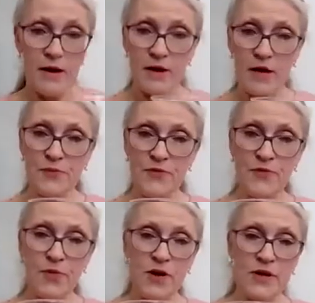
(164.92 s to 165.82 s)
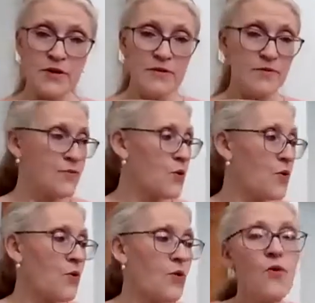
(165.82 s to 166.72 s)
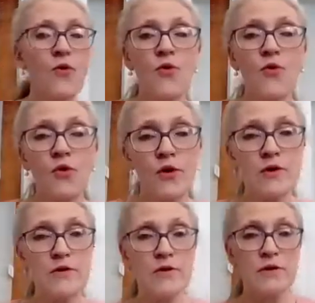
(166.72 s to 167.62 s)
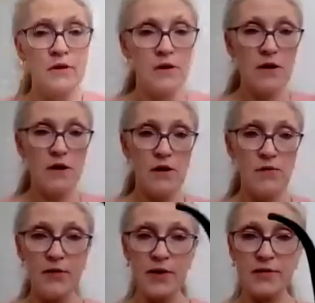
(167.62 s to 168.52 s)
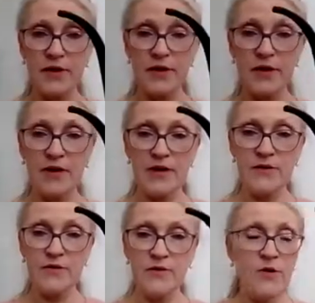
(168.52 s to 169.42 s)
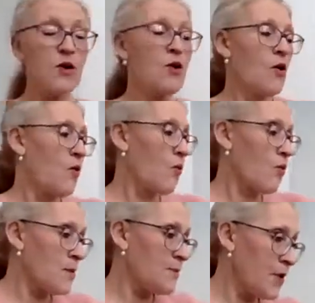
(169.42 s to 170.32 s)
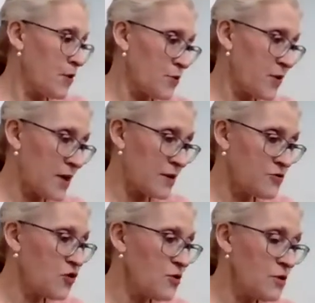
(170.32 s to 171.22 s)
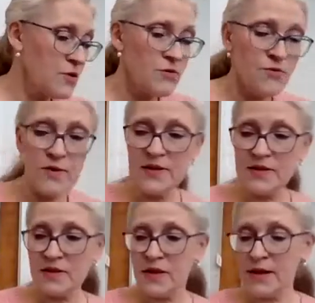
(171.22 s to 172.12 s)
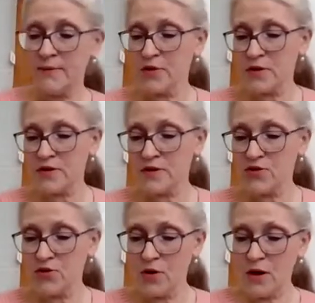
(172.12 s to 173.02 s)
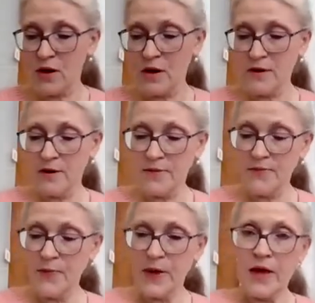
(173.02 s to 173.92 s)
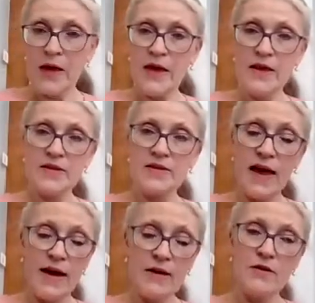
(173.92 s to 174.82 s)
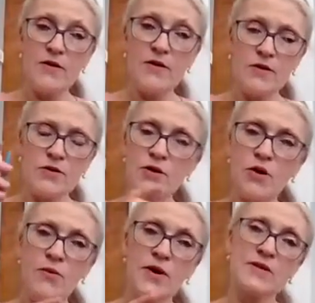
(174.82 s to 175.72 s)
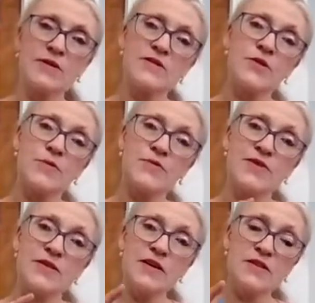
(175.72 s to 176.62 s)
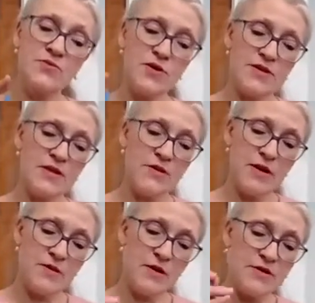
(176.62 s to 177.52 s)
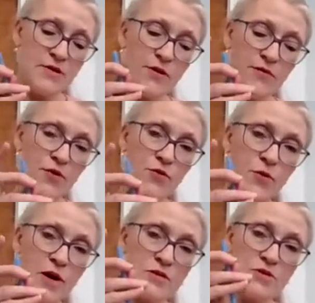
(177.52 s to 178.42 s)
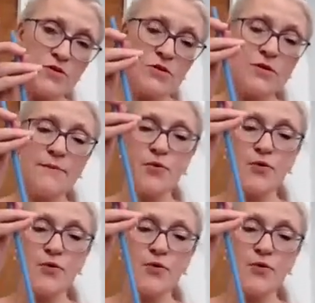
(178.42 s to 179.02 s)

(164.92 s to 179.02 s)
a cup of water or a watering can or both. And I'll show you the reason that I put the straw is that you don't want to disturb the seeds once they're in there. So if you want to, you can